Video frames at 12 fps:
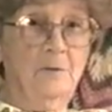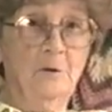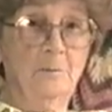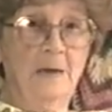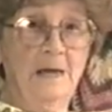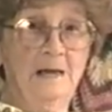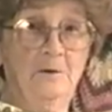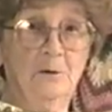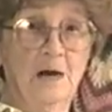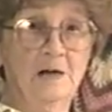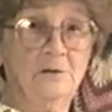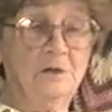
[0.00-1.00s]
Through many
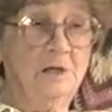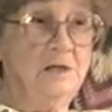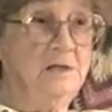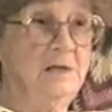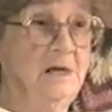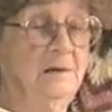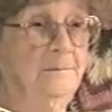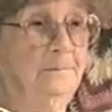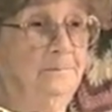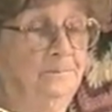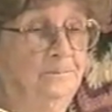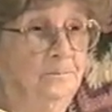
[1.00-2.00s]
tragedies
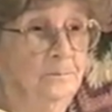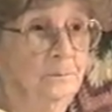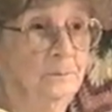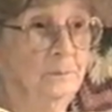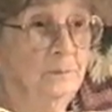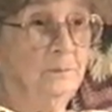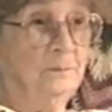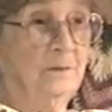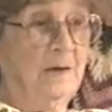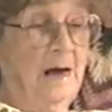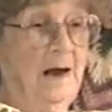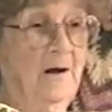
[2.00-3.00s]
in
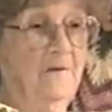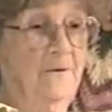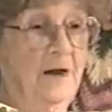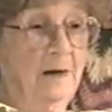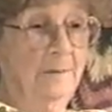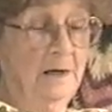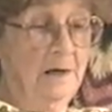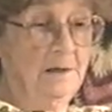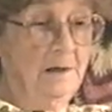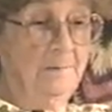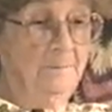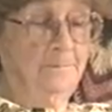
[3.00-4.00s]
our family
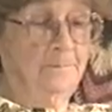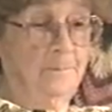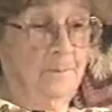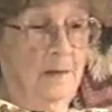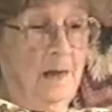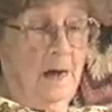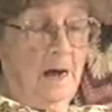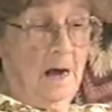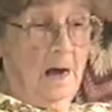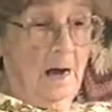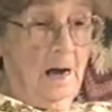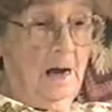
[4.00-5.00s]

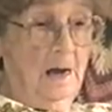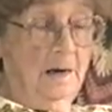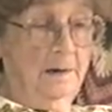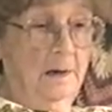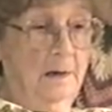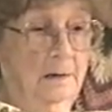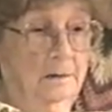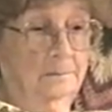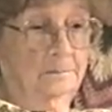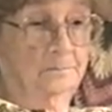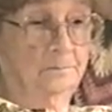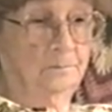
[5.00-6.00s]
and
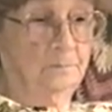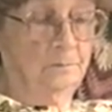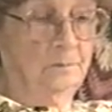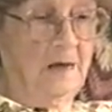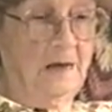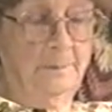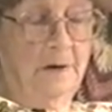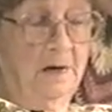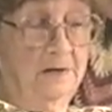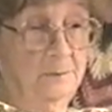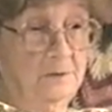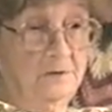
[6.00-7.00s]
in
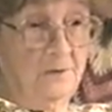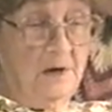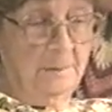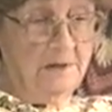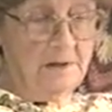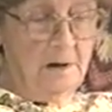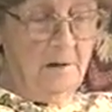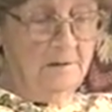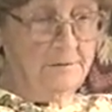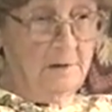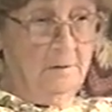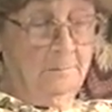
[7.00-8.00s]
my husband's family
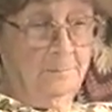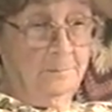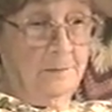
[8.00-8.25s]
also.